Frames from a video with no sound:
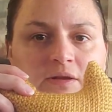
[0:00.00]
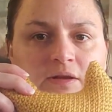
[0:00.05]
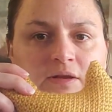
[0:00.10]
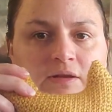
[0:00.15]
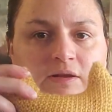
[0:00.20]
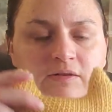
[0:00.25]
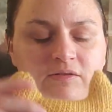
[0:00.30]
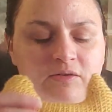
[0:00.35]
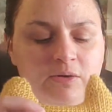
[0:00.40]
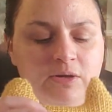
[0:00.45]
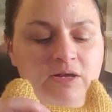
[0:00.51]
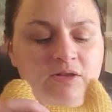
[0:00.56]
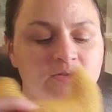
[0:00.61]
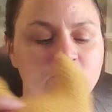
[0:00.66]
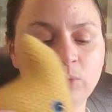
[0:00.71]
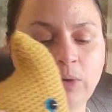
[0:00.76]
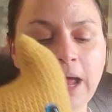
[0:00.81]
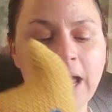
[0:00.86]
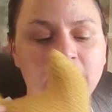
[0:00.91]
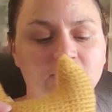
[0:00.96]
And so he's a
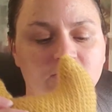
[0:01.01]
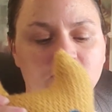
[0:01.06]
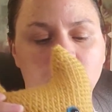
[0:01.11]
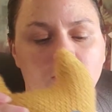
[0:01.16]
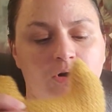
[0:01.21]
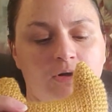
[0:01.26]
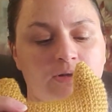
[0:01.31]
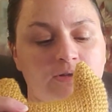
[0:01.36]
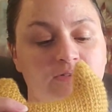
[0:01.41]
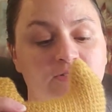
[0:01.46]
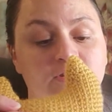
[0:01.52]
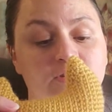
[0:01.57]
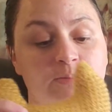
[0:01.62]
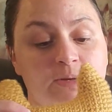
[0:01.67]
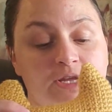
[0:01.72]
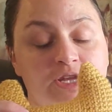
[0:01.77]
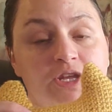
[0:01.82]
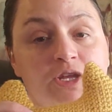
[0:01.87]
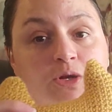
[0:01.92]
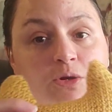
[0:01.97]
rag doll. He's going to be
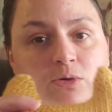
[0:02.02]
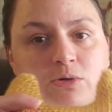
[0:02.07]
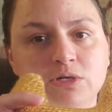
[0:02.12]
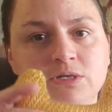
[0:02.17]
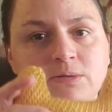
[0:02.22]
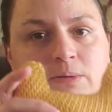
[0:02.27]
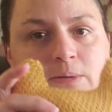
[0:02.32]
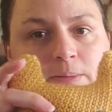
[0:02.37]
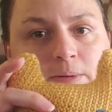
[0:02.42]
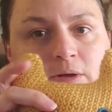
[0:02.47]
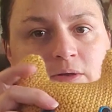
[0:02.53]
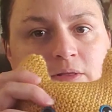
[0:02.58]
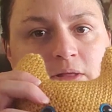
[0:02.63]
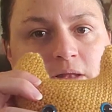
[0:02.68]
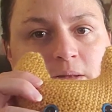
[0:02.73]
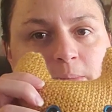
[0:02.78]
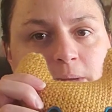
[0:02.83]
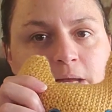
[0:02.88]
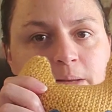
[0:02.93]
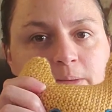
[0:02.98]
huge. He's going to be bigger than
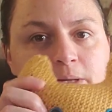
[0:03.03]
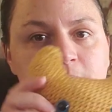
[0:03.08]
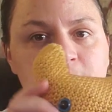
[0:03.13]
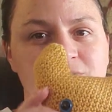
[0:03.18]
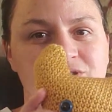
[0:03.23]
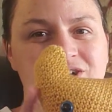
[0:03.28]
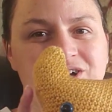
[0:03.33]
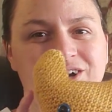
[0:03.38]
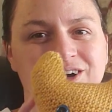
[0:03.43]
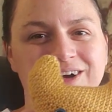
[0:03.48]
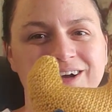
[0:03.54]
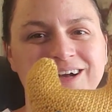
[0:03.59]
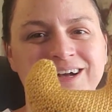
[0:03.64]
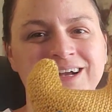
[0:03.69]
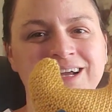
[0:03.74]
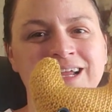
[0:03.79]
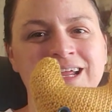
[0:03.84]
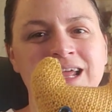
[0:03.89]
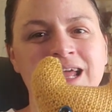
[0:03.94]
the baby, I'm sure.